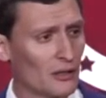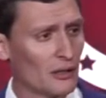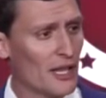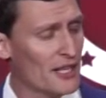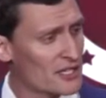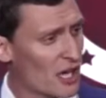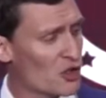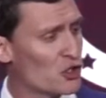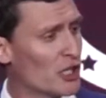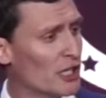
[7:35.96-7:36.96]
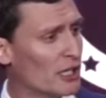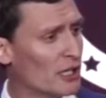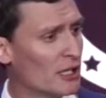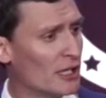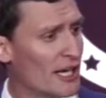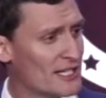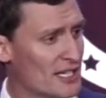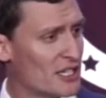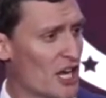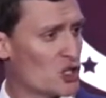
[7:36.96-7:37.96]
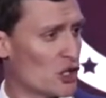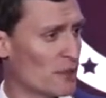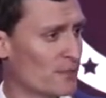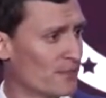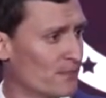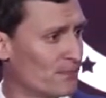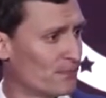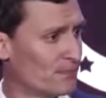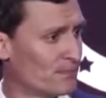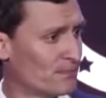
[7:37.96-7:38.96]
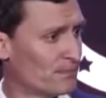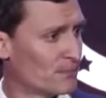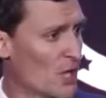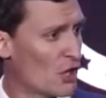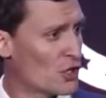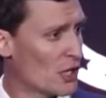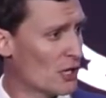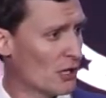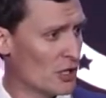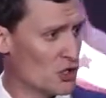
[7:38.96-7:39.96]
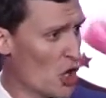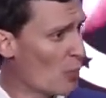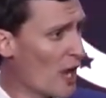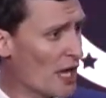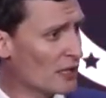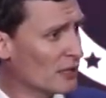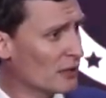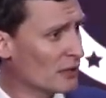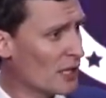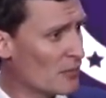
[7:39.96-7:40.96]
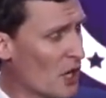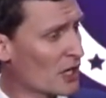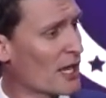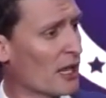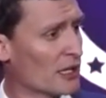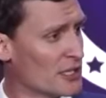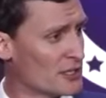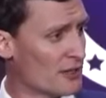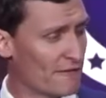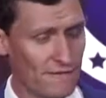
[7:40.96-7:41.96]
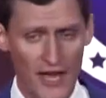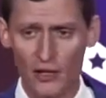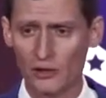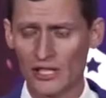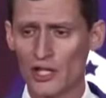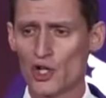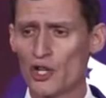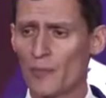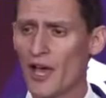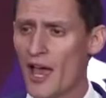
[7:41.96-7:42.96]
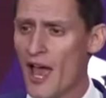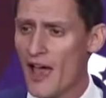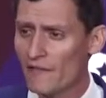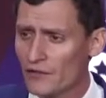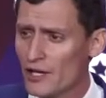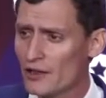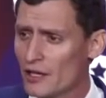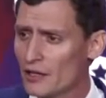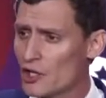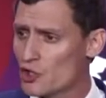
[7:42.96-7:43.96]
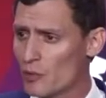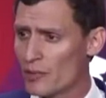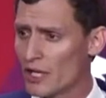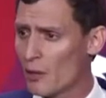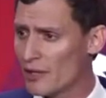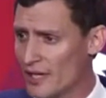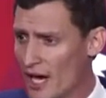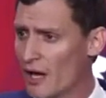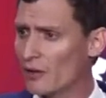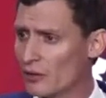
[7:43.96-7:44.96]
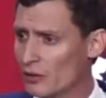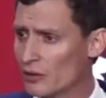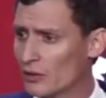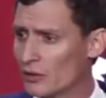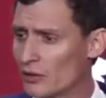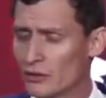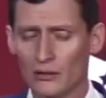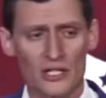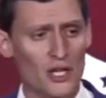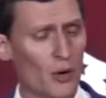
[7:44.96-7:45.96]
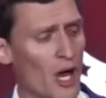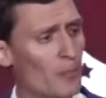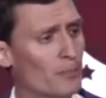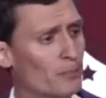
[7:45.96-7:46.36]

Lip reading: And this country is in danger. Under Joe Biden and Mark Kelly's failed leadership, everything that should be going down is going up.